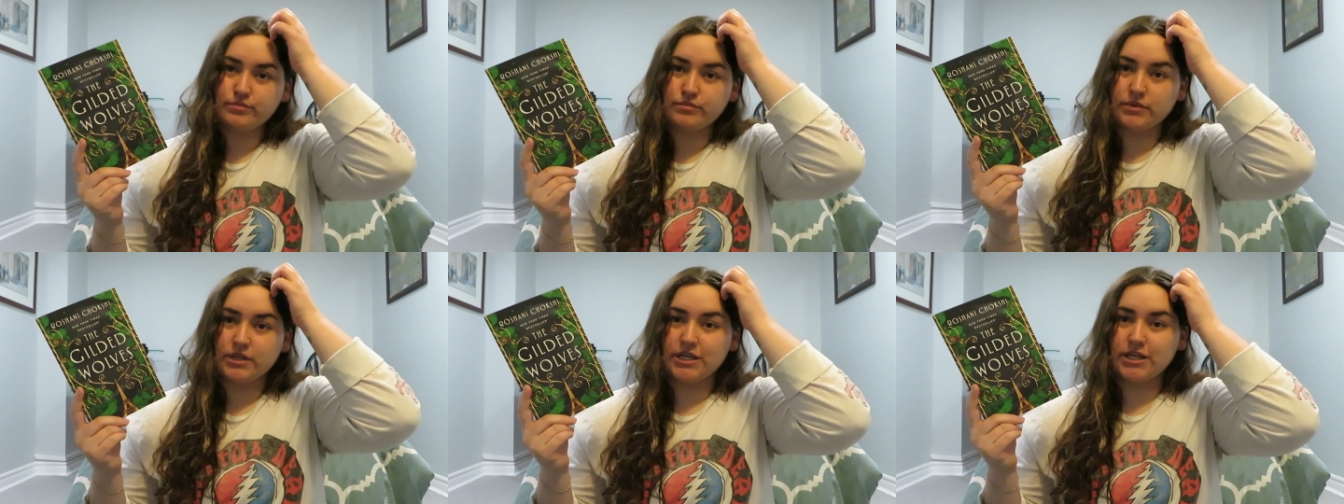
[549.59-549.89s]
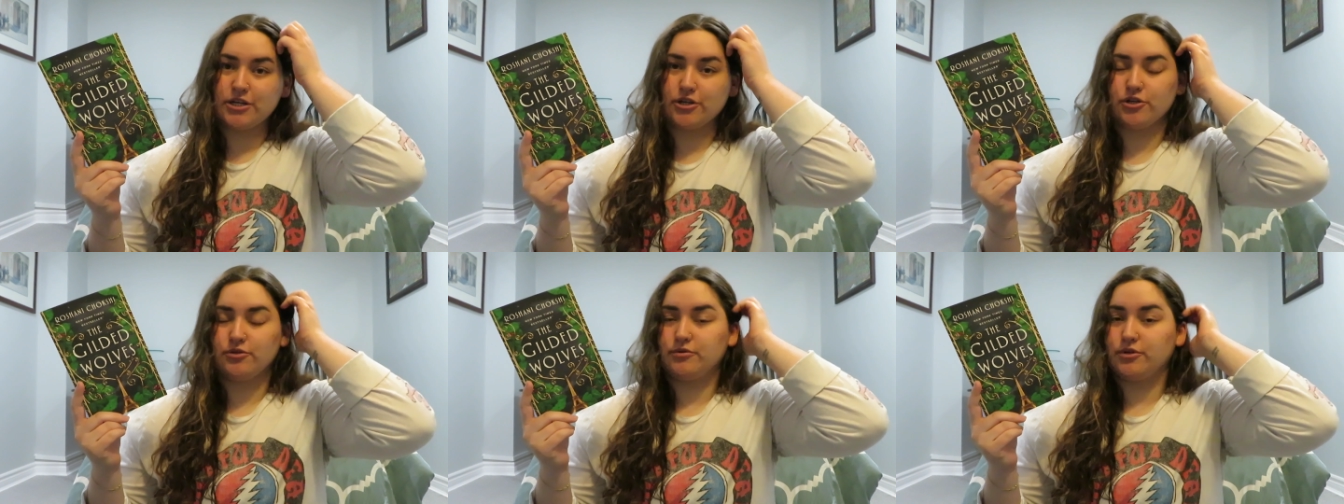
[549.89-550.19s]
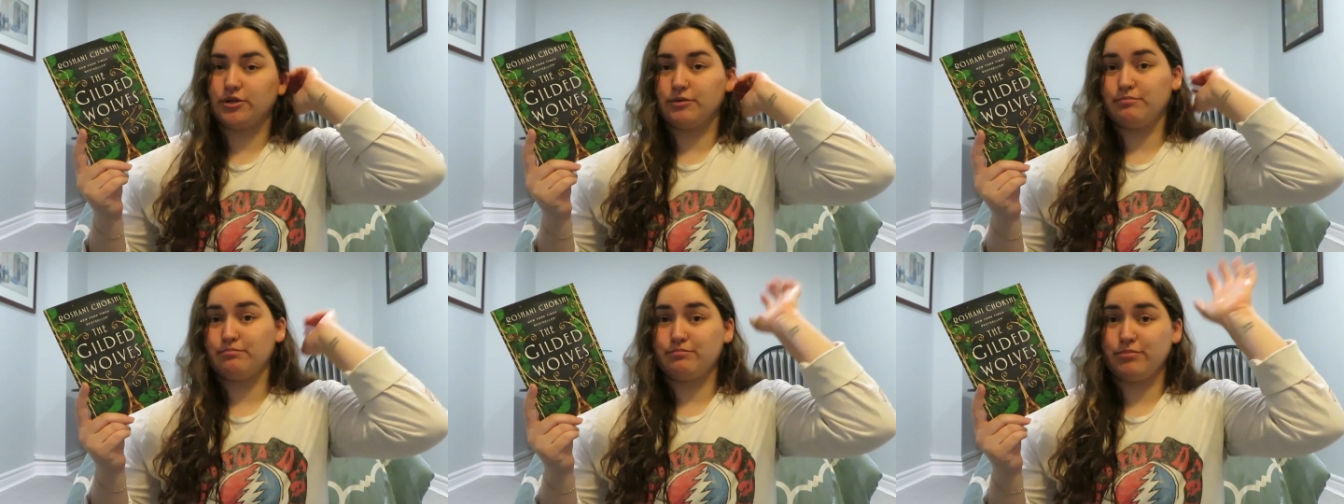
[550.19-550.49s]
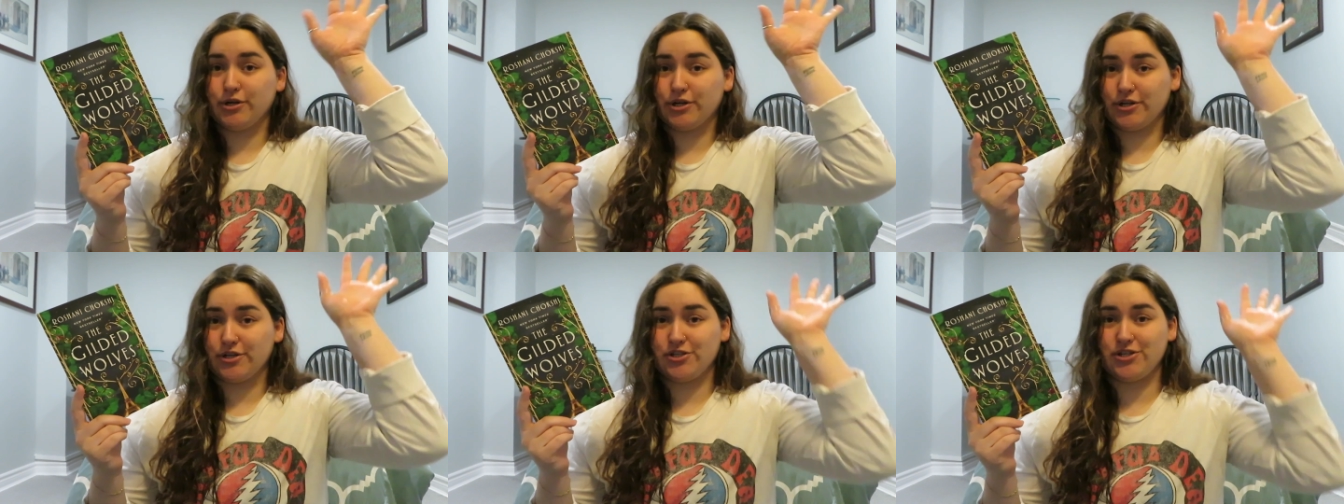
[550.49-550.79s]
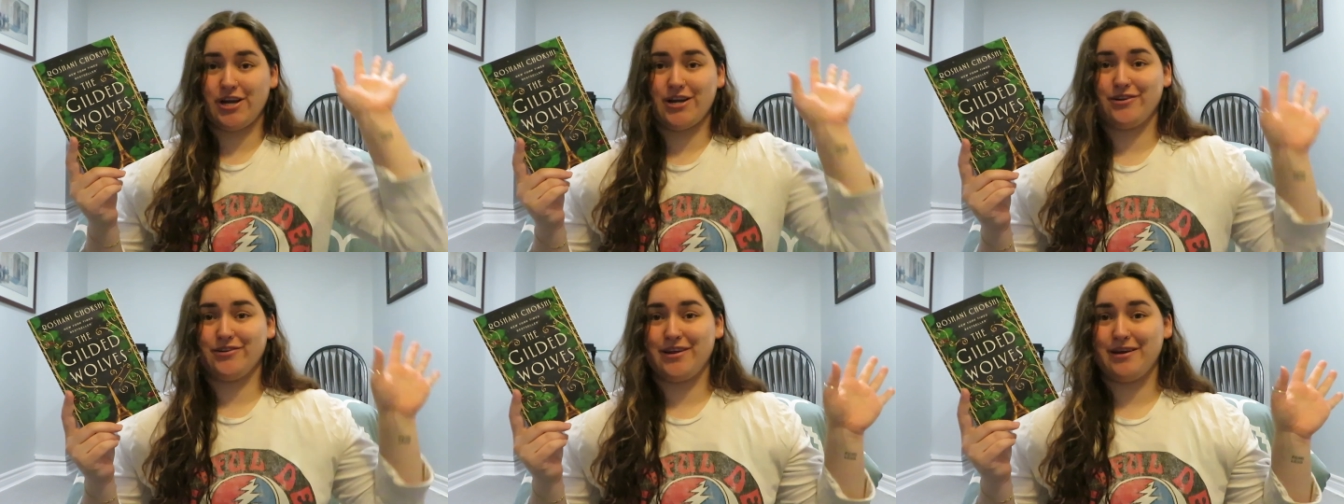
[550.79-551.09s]
link her or put her
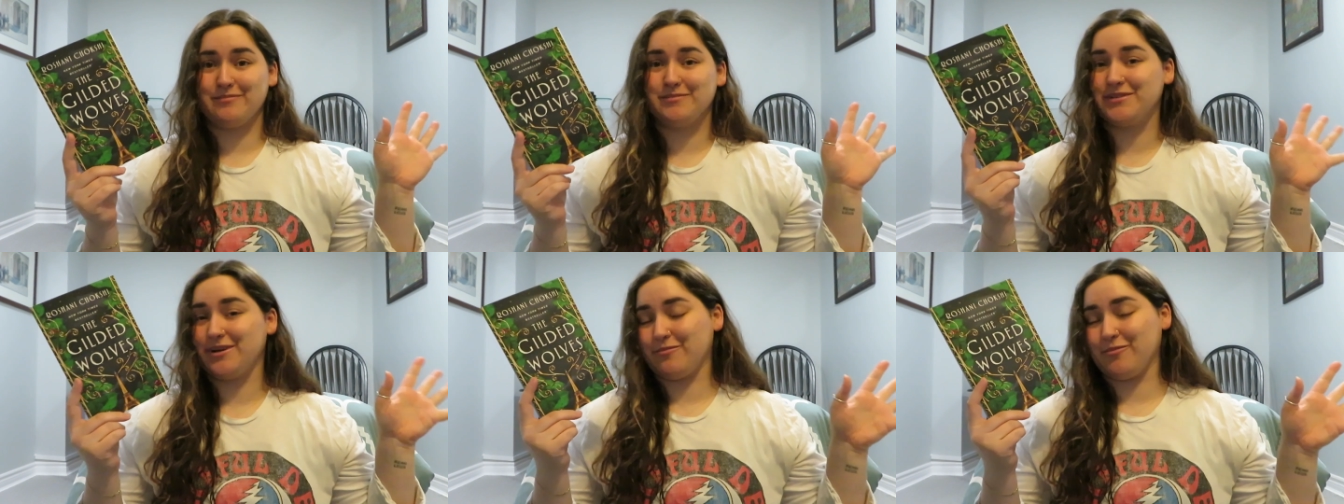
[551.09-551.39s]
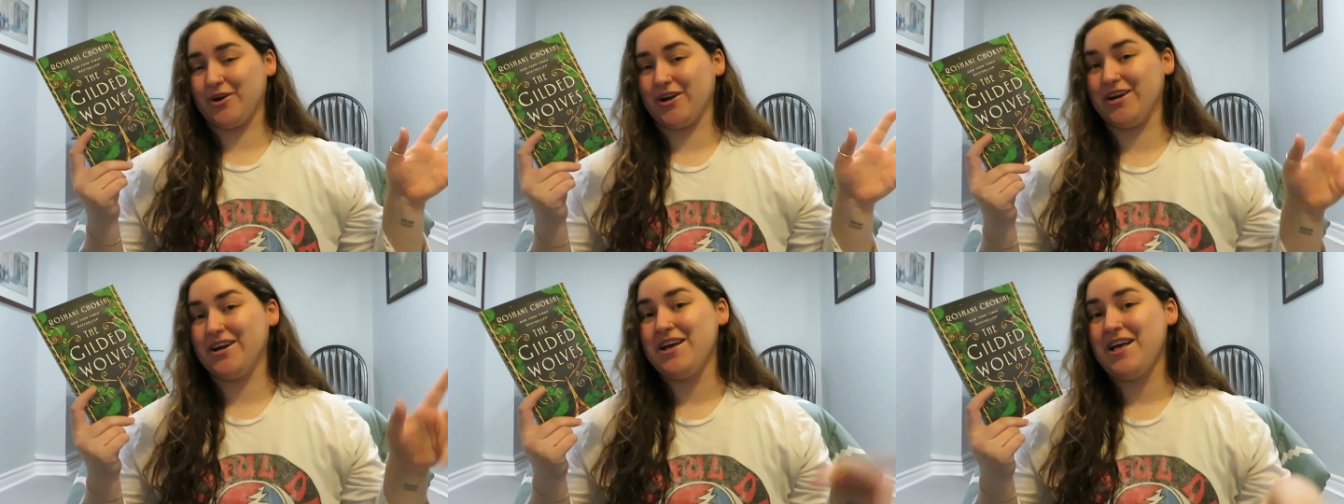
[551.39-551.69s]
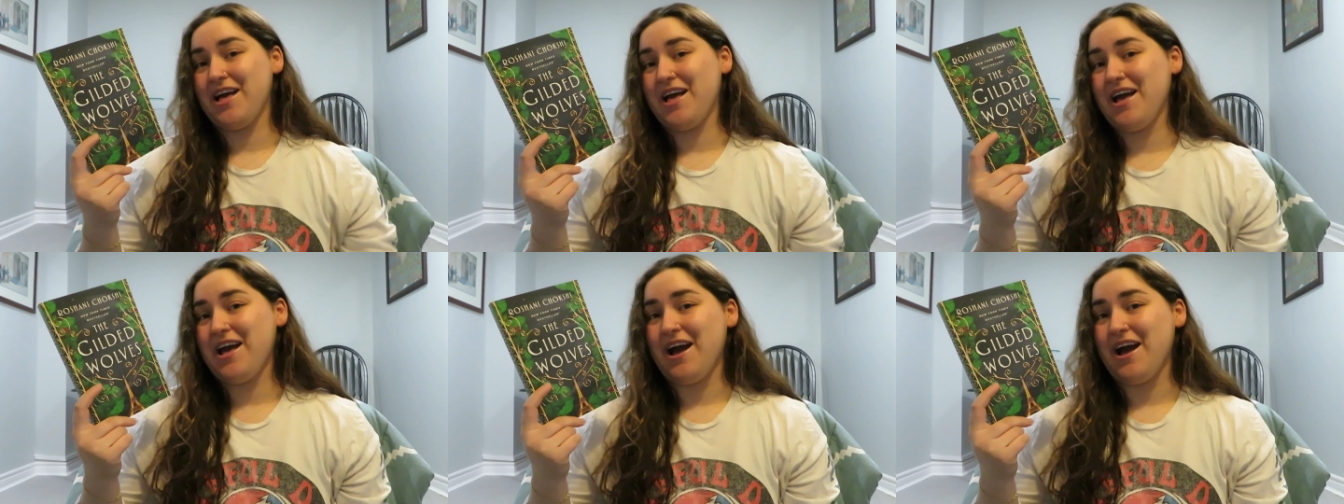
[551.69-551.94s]
channel name somewhere.